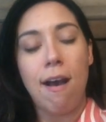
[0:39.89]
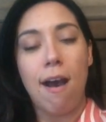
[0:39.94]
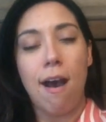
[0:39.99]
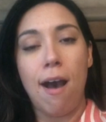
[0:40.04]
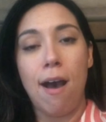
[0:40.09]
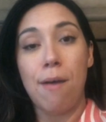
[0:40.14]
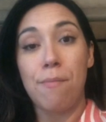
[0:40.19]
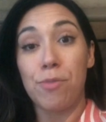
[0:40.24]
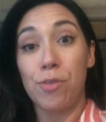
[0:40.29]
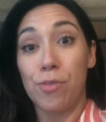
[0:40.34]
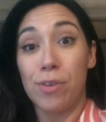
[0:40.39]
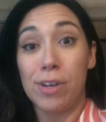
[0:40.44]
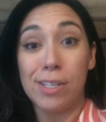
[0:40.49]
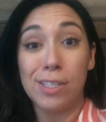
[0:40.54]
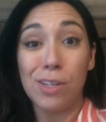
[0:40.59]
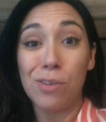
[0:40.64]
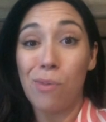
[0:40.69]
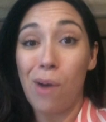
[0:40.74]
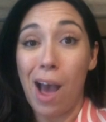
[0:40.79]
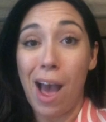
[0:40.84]
Um, the
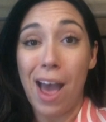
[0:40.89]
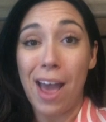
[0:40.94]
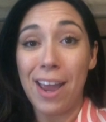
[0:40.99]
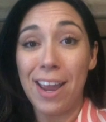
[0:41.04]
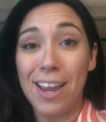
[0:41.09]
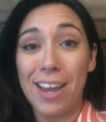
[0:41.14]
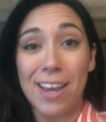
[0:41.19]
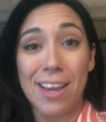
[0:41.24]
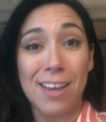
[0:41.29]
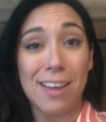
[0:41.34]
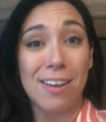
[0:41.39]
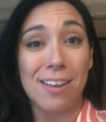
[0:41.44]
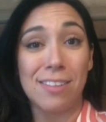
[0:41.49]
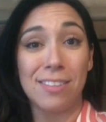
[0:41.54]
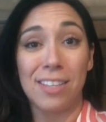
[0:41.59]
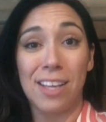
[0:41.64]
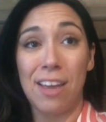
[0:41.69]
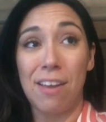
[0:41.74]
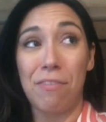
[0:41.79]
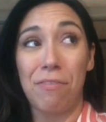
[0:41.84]
reason why
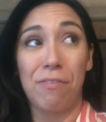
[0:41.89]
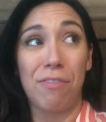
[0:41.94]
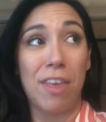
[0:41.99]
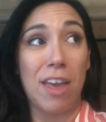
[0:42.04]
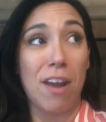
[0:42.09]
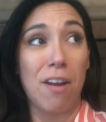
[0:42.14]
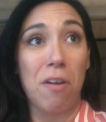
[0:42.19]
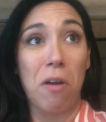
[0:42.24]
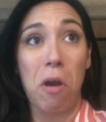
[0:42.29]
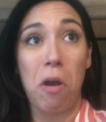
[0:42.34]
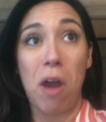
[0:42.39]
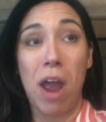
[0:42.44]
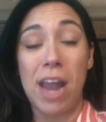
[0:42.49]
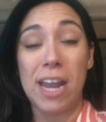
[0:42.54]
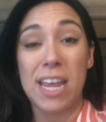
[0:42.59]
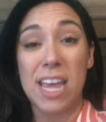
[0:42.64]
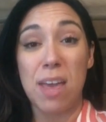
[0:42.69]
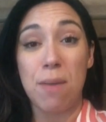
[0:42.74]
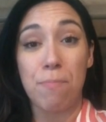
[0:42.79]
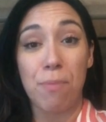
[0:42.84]
is if there are
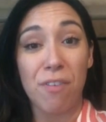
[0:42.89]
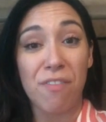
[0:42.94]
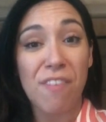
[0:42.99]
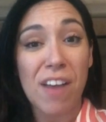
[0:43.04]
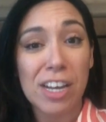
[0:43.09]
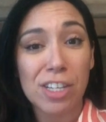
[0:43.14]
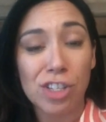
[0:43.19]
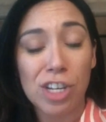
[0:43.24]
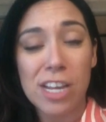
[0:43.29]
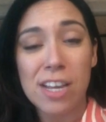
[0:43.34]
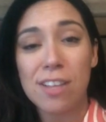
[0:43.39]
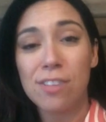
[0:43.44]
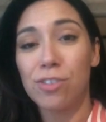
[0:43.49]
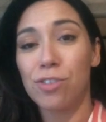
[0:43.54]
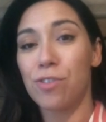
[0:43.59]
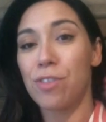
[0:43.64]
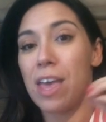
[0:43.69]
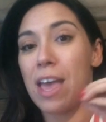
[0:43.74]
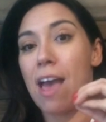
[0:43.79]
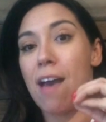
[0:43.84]
any imperfections
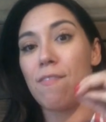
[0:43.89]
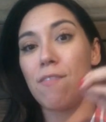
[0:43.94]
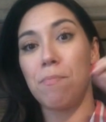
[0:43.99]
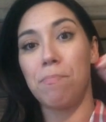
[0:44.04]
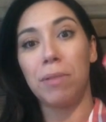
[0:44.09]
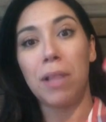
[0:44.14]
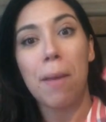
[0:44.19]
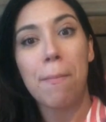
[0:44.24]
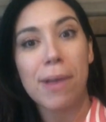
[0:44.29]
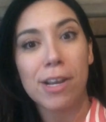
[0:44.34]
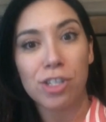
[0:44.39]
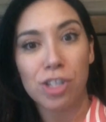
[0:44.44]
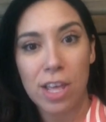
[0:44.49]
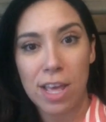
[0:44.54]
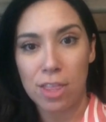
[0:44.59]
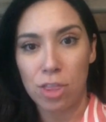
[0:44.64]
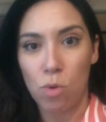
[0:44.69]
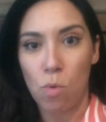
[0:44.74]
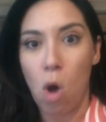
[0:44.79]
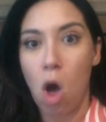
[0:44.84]
or they have a blemish that
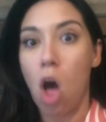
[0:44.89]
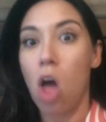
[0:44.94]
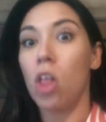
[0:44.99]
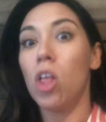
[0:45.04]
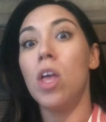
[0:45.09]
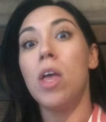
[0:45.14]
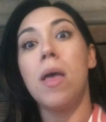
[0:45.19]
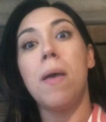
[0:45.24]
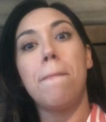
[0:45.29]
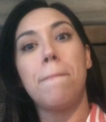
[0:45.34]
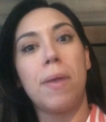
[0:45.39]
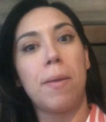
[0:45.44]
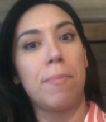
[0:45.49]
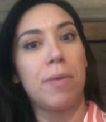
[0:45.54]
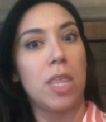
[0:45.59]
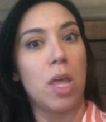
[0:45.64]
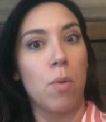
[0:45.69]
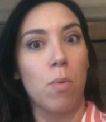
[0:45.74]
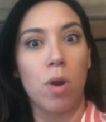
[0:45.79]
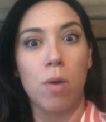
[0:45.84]
hit the wall,
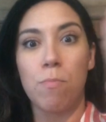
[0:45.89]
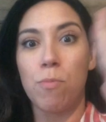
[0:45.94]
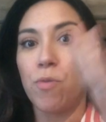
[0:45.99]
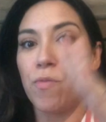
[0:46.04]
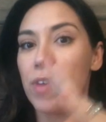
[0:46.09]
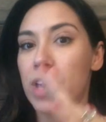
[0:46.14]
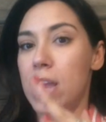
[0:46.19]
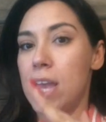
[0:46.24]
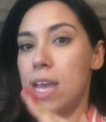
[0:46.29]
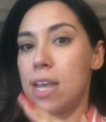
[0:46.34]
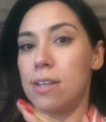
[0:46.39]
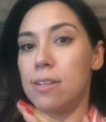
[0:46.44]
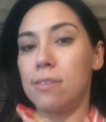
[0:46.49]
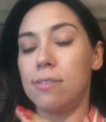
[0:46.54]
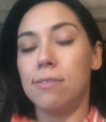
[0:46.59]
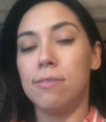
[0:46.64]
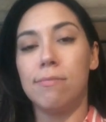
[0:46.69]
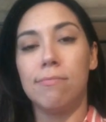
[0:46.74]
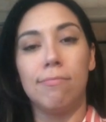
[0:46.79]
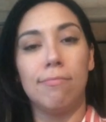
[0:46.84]
maybe they were moving
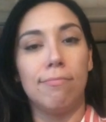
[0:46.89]
in,